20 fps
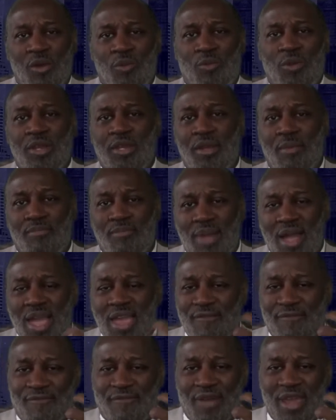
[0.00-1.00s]
When the
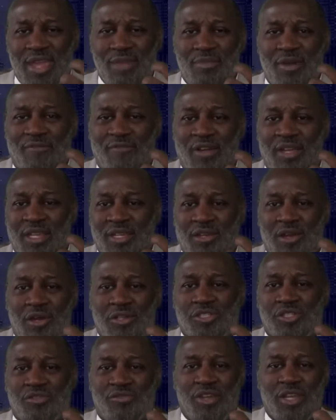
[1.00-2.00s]
mind frame of an
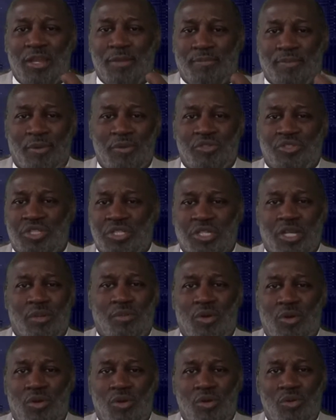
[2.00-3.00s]
incarcerated person
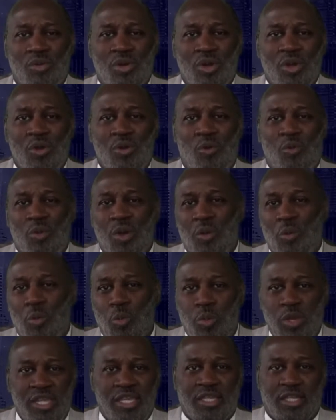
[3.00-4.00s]
come home, we're
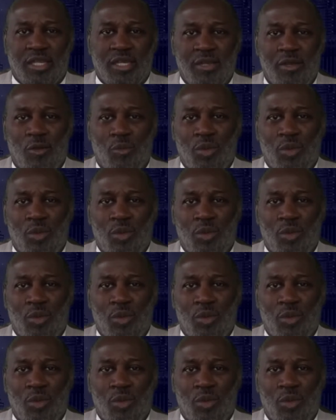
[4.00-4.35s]
weak.